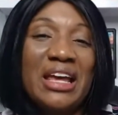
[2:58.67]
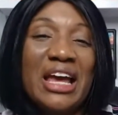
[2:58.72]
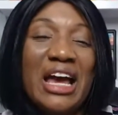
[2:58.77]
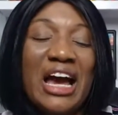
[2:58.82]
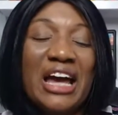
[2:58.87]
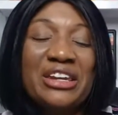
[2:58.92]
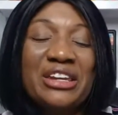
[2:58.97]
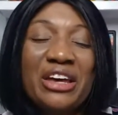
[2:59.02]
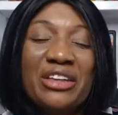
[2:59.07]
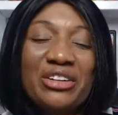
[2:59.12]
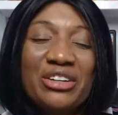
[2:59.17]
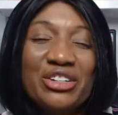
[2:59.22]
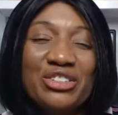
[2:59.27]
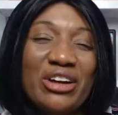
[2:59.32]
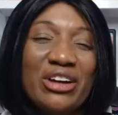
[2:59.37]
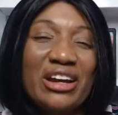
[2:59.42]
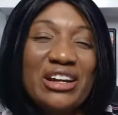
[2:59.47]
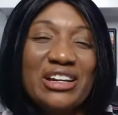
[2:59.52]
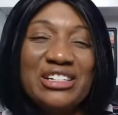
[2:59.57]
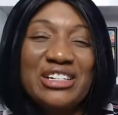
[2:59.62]
Another
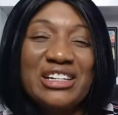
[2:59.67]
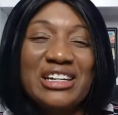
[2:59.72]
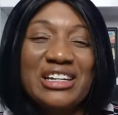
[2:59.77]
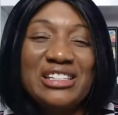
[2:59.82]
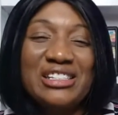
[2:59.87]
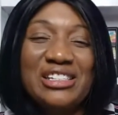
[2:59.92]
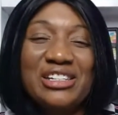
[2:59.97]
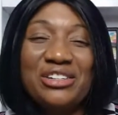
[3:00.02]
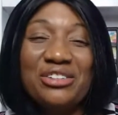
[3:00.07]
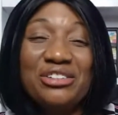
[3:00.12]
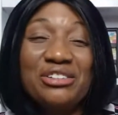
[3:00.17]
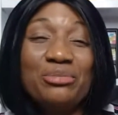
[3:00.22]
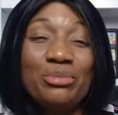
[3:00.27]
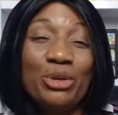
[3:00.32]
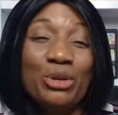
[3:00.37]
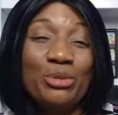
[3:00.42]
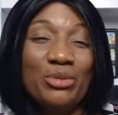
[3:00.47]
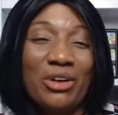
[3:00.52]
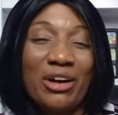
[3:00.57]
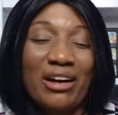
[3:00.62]
strategy is to use
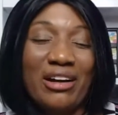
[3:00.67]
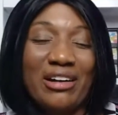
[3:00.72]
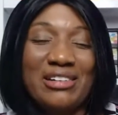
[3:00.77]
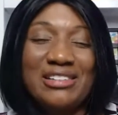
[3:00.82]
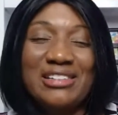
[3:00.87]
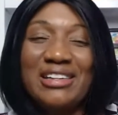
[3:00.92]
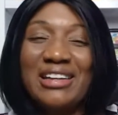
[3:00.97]
boom cards.